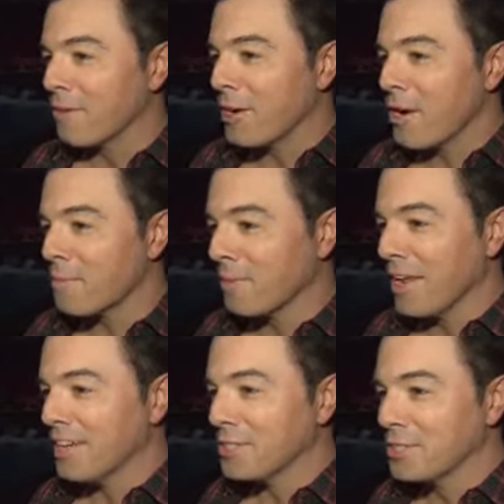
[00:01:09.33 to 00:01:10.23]
of a carte
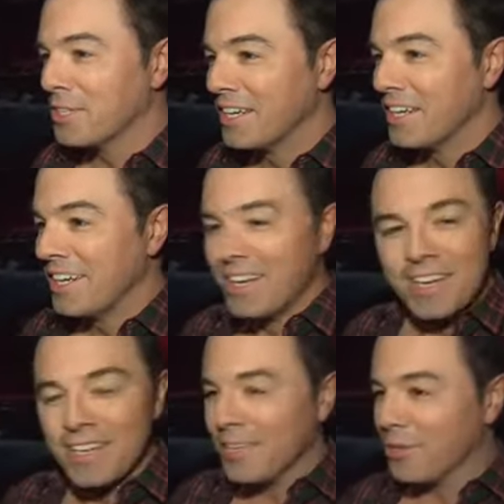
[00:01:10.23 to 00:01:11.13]
blanche.
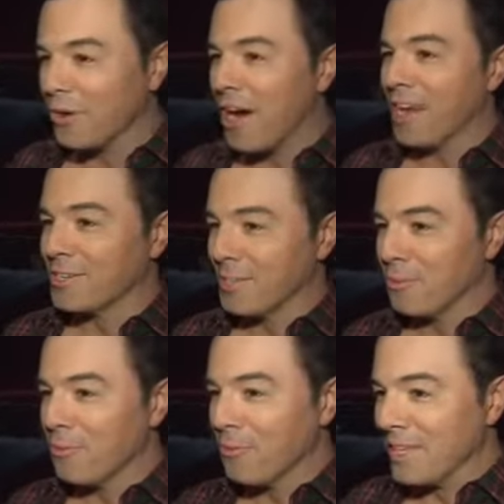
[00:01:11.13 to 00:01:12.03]
You're
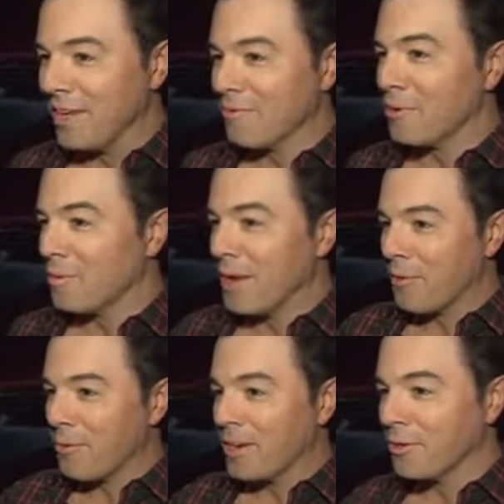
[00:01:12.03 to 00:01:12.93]
awesome. We love you no
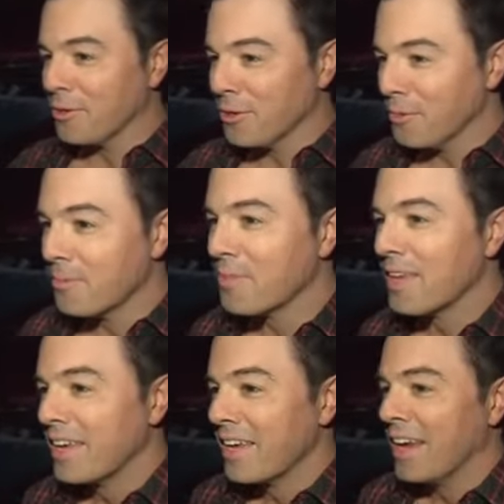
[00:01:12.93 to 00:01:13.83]
matter what you do.
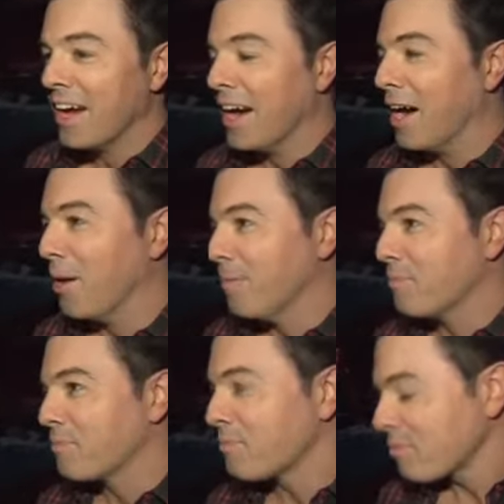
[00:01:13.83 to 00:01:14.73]
You
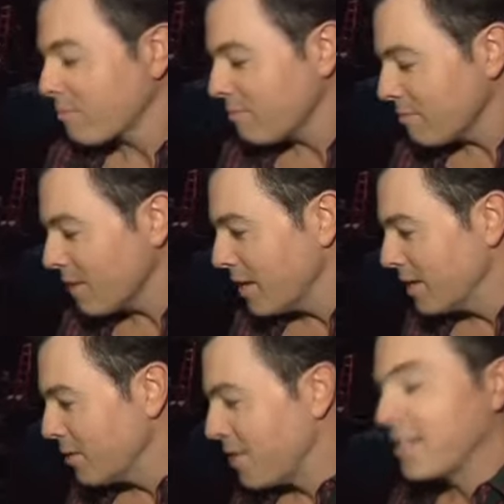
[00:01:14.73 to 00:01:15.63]

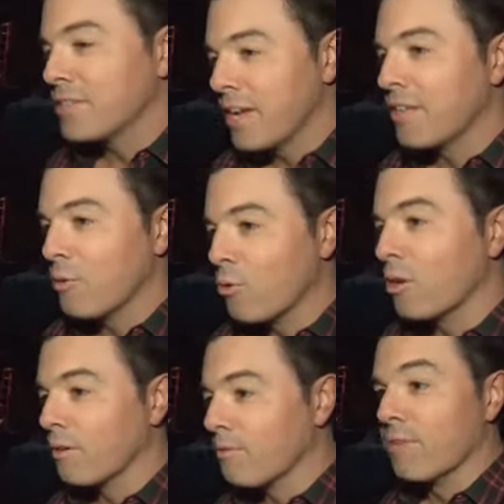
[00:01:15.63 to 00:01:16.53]
know, that said, they
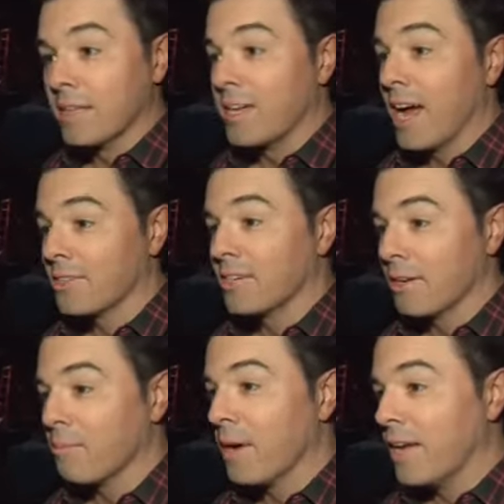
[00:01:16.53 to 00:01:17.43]
were fantastic.
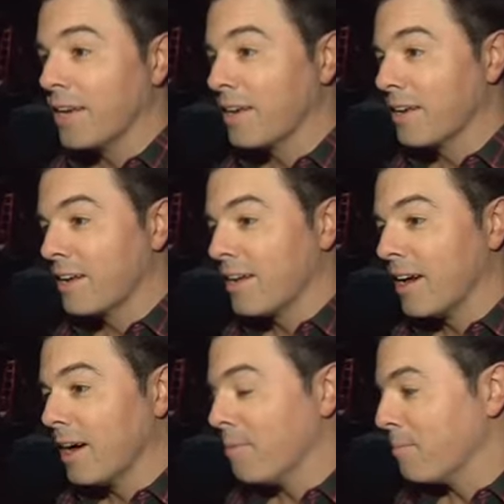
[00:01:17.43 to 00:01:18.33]
But
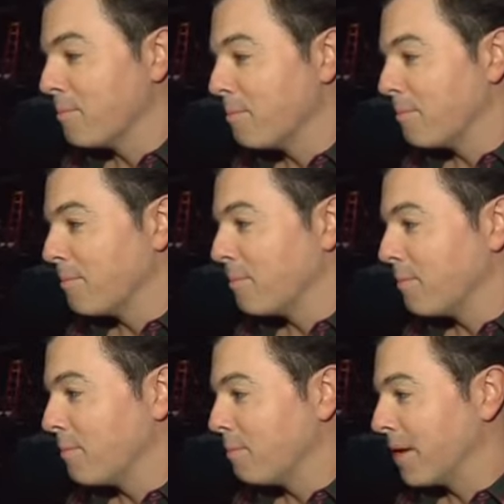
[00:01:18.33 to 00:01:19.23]

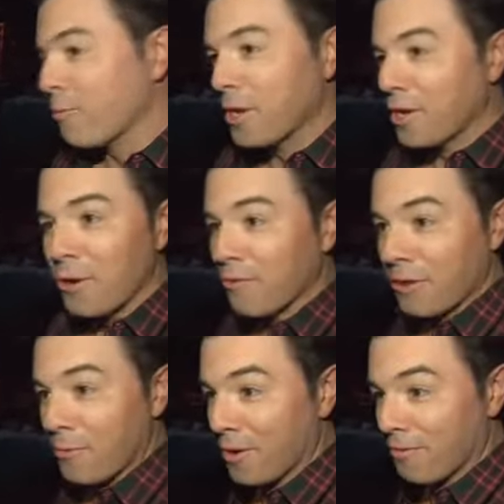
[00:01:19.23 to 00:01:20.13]
I wouldn't know if
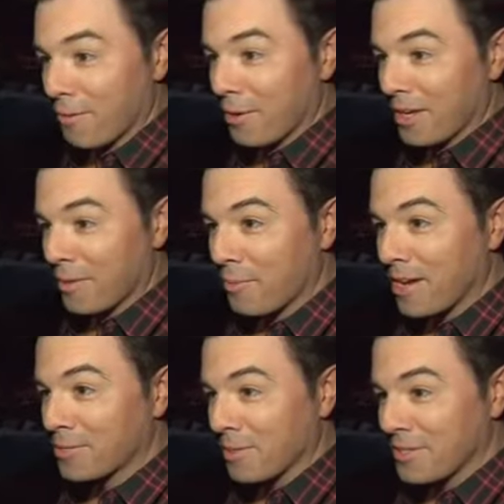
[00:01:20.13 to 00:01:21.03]
they weren't from reading the
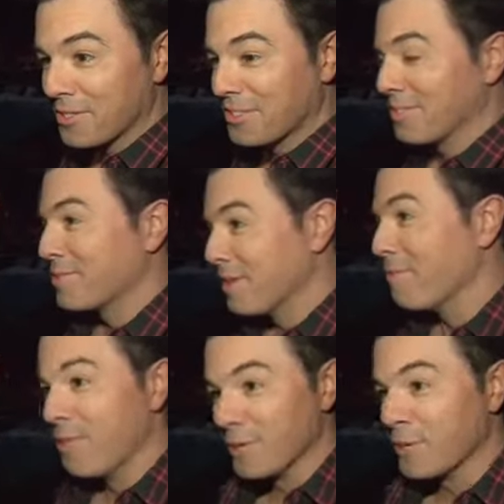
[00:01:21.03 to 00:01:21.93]
press because
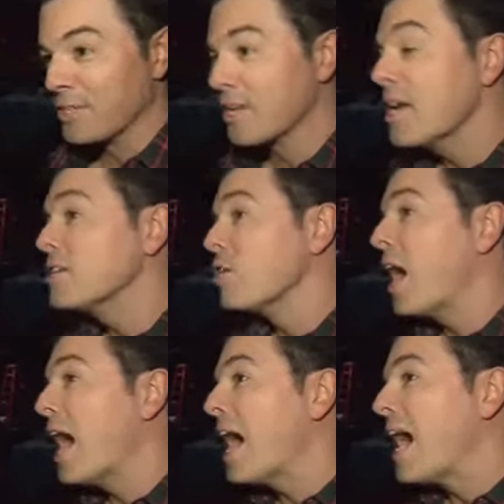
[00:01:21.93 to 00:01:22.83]
of those reasons. So
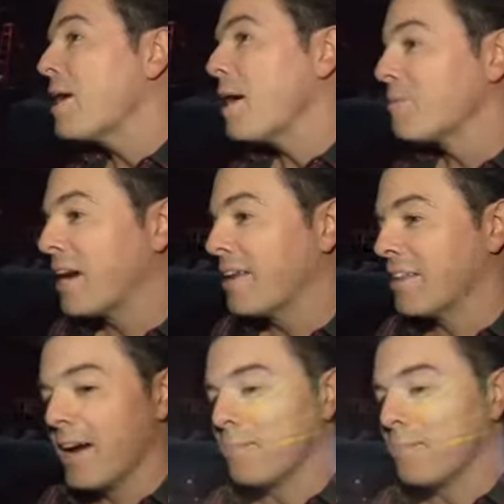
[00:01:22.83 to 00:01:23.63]
I'm kind of the